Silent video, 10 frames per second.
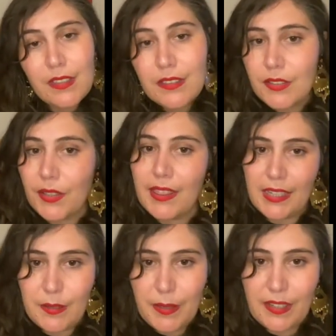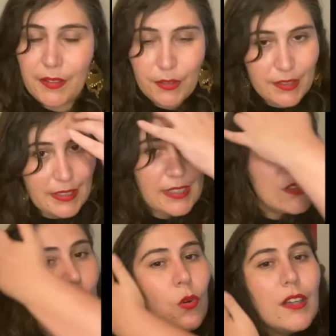So think about those things.
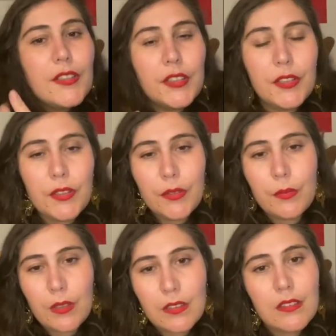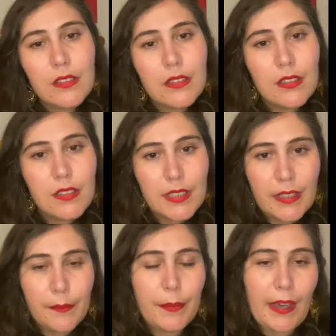What do you want to
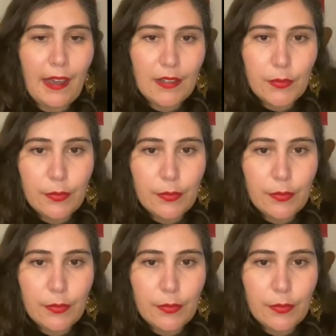impact